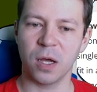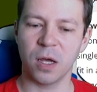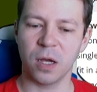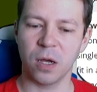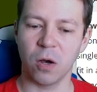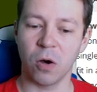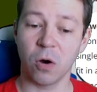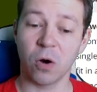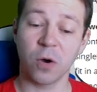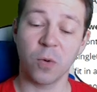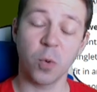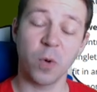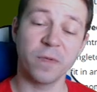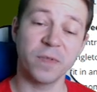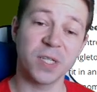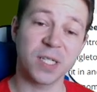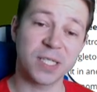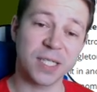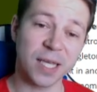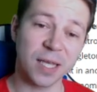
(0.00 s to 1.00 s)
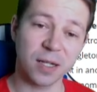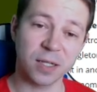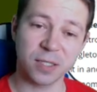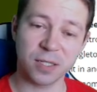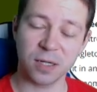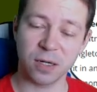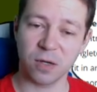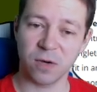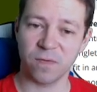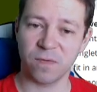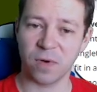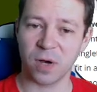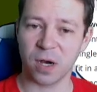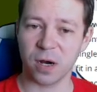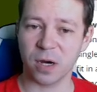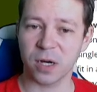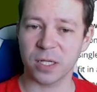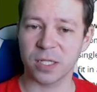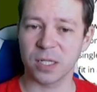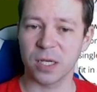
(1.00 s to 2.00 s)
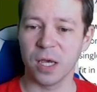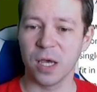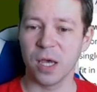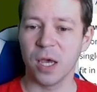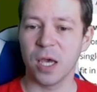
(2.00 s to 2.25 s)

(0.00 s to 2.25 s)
or with the singleton of hearts,